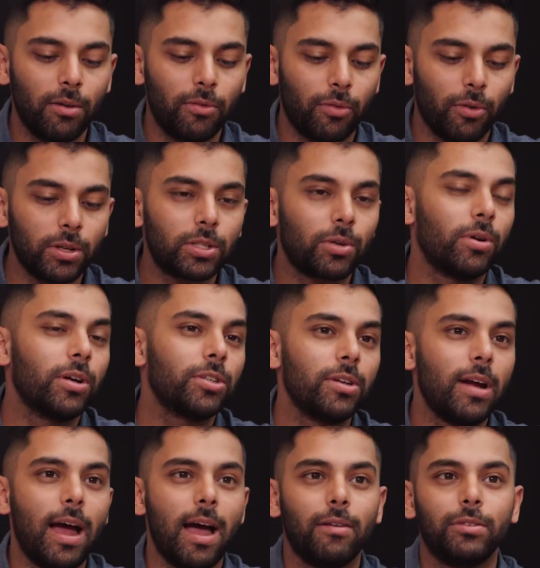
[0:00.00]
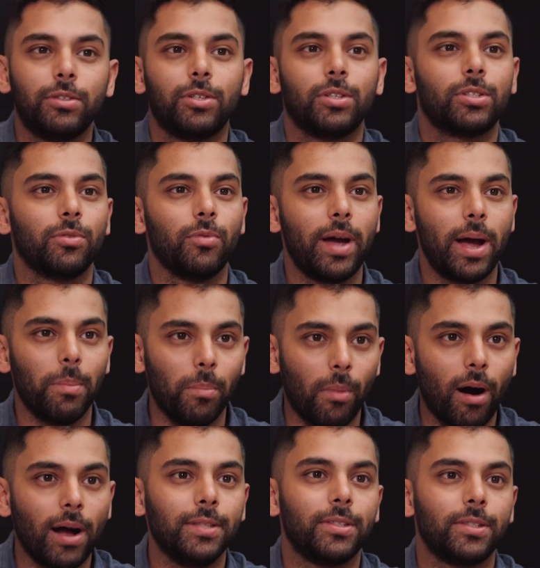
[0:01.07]
First question I have is just around
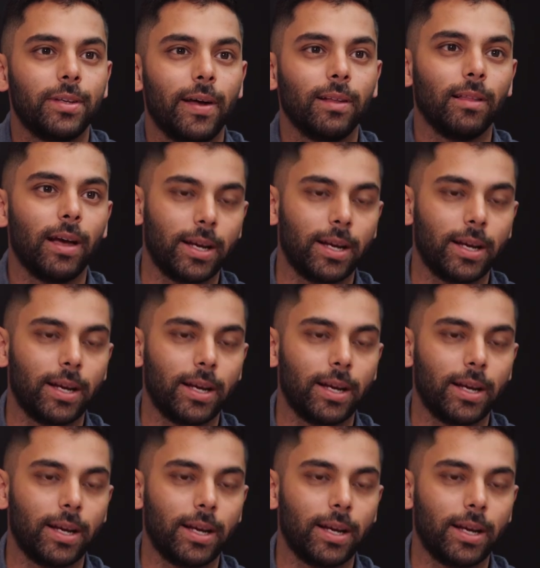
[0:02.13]
mindset,